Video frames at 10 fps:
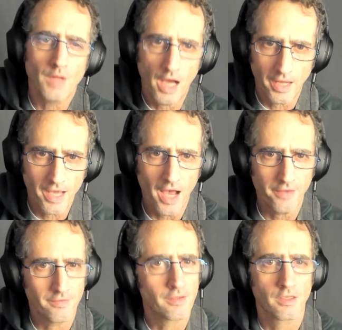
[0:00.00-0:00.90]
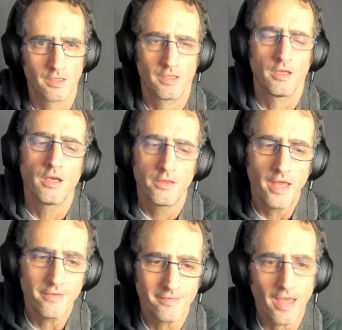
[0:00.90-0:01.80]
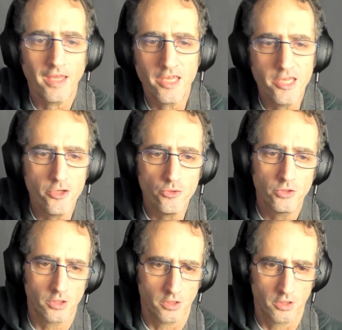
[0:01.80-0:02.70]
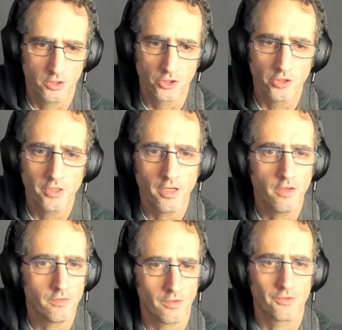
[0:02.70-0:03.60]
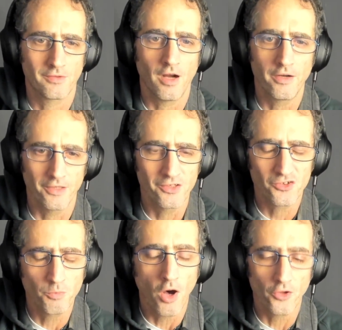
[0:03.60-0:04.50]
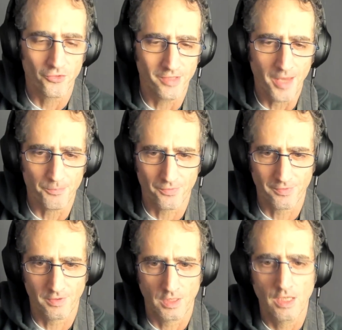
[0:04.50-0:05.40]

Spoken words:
Hi guys. They say huge journeys start in small steps.